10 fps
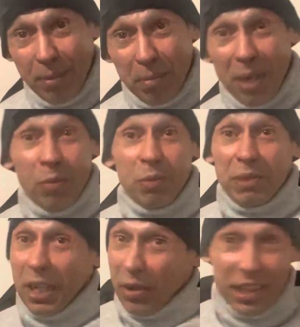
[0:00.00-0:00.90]
Well,
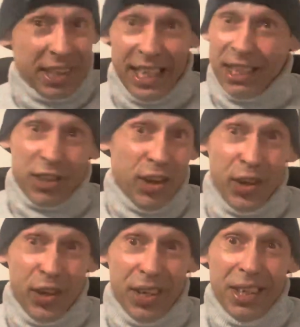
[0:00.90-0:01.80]
they're going to say it's
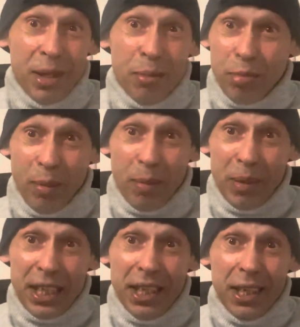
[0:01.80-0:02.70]
hurt,
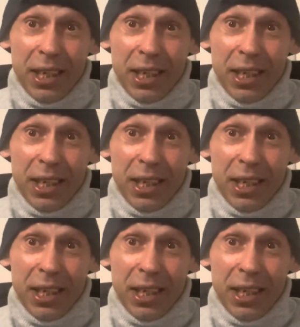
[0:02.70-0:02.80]
probably,